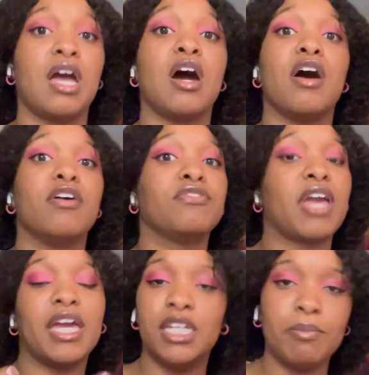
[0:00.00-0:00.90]
of
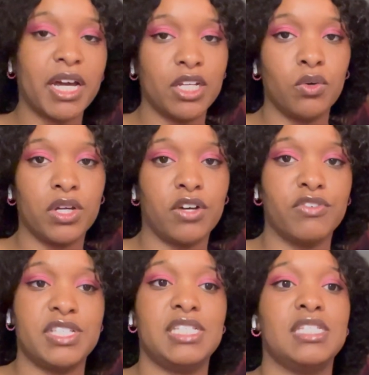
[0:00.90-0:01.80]
anybody going
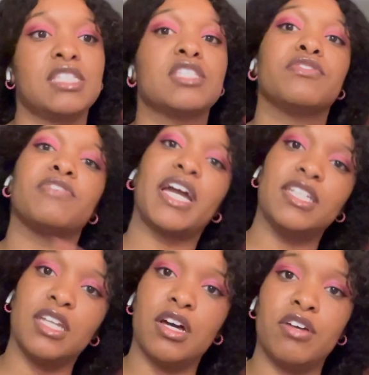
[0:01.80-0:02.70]
overseas to
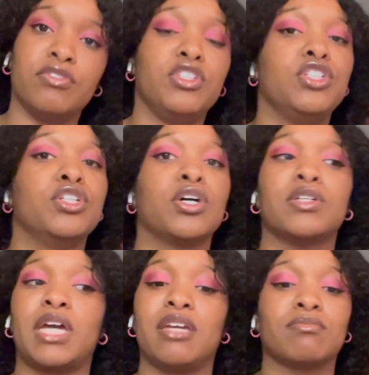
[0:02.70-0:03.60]
find love. You know,
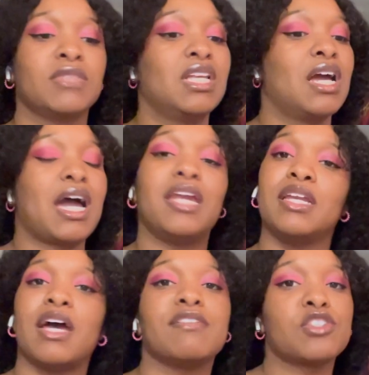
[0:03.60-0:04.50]
like, I
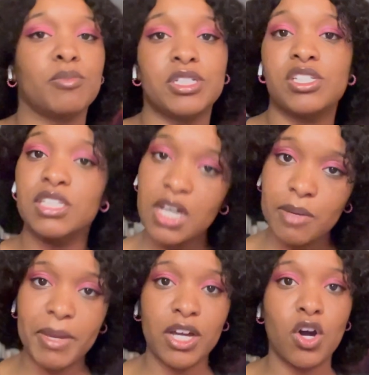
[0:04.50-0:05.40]
didn't have so much luck
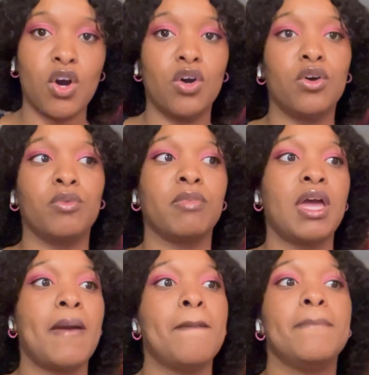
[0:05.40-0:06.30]
back home.
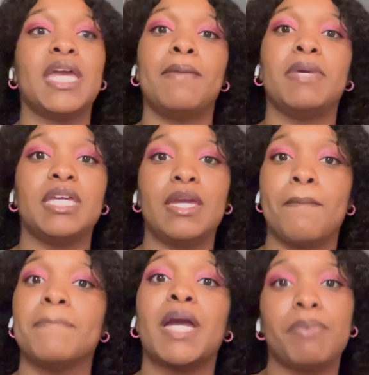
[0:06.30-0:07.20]
Maybe
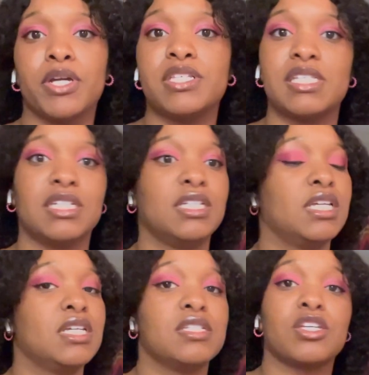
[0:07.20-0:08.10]
my person
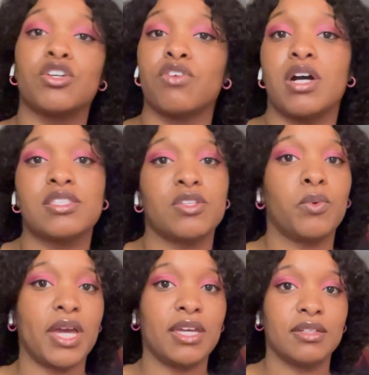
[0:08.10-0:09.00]
is across the
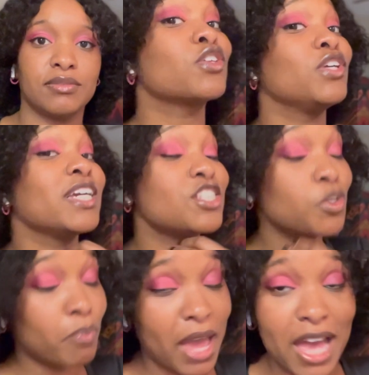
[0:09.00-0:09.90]
way. So you get
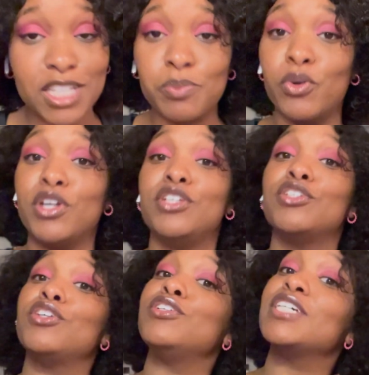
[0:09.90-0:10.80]
your passport, you
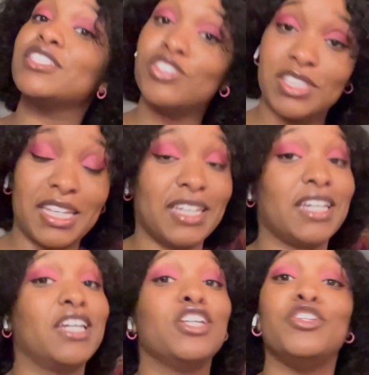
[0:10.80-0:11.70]
know, you get your
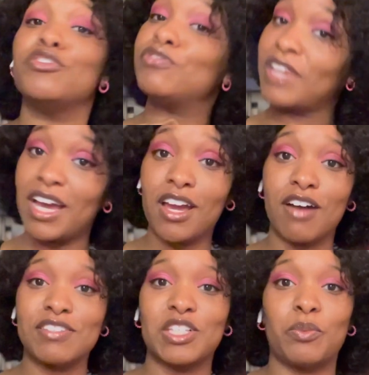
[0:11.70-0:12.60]
ticket, you fly
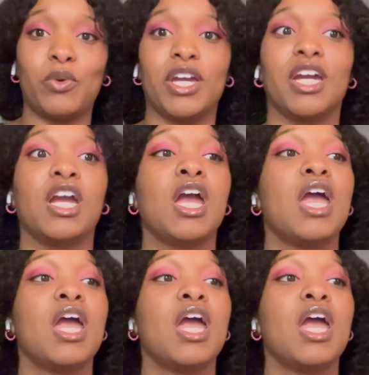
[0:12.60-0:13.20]
off somewhere,